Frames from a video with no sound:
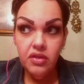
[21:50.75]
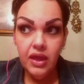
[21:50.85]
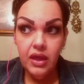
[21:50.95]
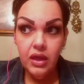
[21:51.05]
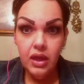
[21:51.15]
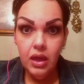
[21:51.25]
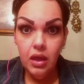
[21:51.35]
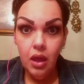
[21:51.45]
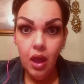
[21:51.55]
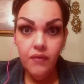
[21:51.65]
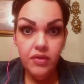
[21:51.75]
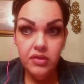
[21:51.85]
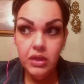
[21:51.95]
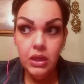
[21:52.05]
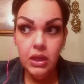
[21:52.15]
like,
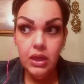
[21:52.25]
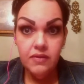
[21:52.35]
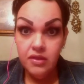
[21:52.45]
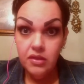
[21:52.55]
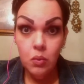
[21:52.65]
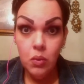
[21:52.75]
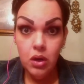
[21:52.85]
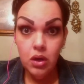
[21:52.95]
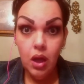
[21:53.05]
obviously it doesn't work.